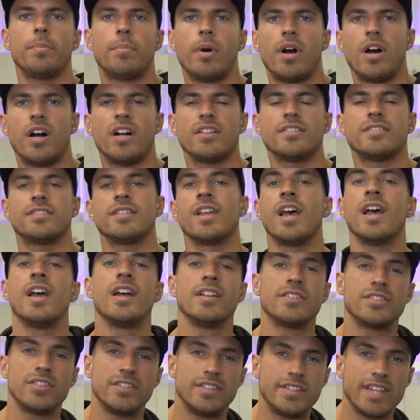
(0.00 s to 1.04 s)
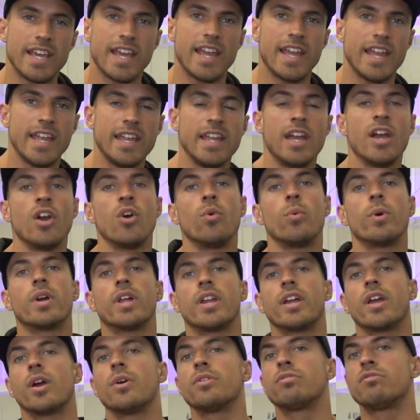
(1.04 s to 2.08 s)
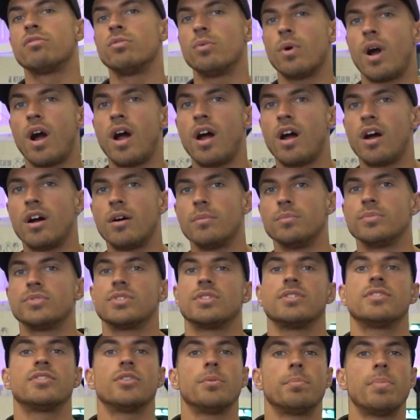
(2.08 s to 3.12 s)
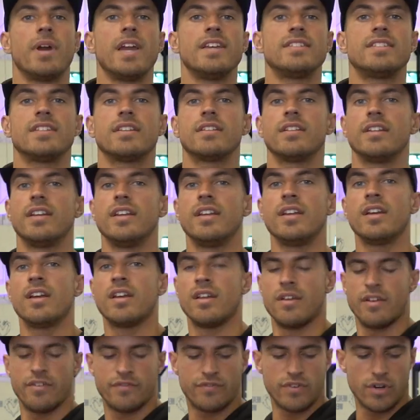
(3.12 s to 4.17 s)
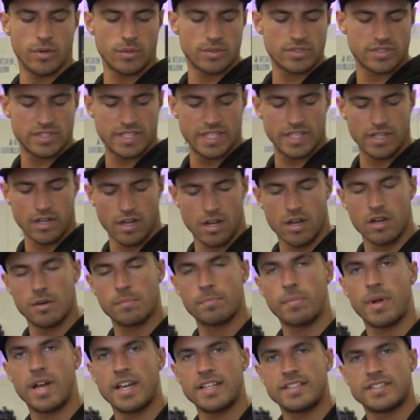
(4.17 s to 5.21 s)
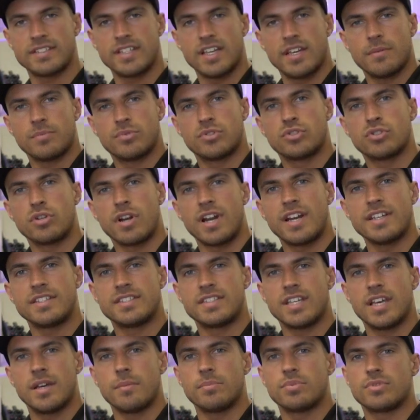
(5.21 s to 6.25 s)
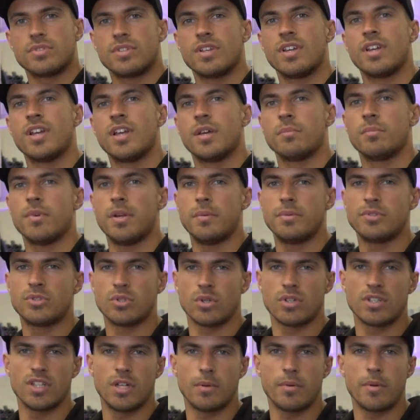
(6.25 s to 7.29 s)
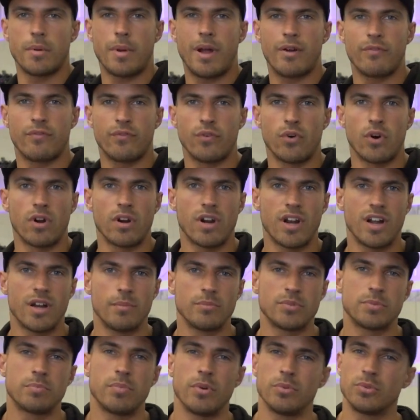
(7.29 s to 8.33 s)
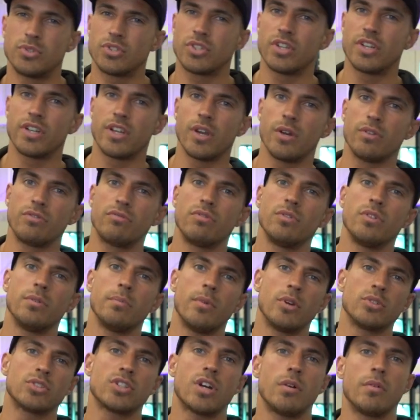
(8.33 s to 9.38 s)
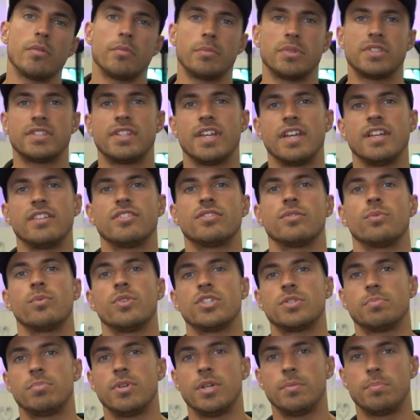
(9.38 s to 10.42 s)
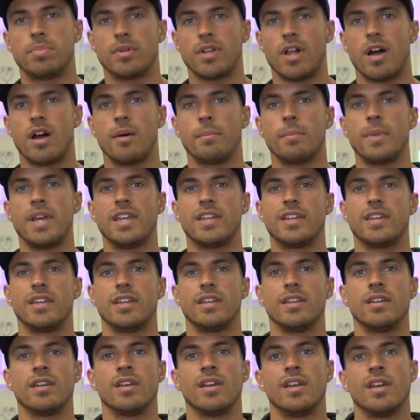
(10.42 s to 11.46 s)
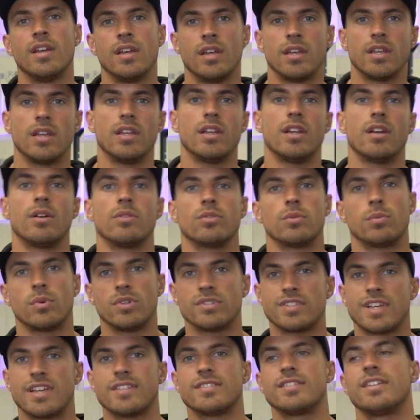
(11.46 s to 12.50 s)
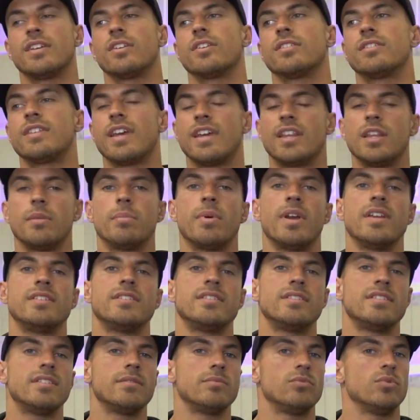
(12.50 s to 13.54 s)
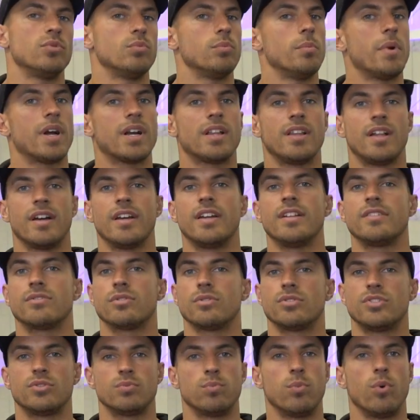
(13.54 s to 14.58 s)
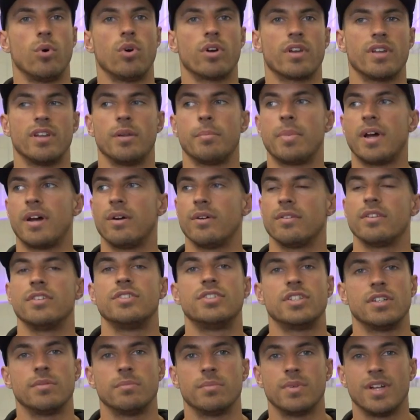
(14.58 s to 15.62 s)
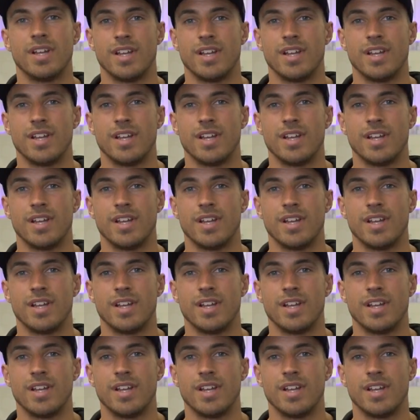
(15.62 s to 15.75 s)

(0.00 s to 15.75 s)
parts. Today we're going to go through arms, so basically focusing on biceps, triceps, maybe talk a little bit about forearms, but just going to go through the most common mistakes which people are making, you know, the ones I see on a daily basis from my clients. I'm just walking about in the gym